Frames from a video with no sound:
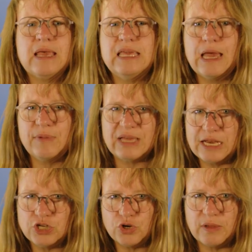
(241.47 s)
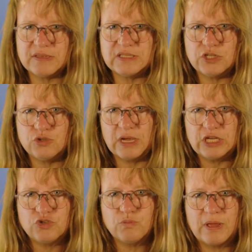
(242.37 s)
Here I'm again showing the
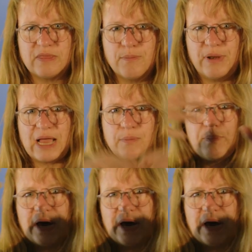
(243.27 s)
situation where the black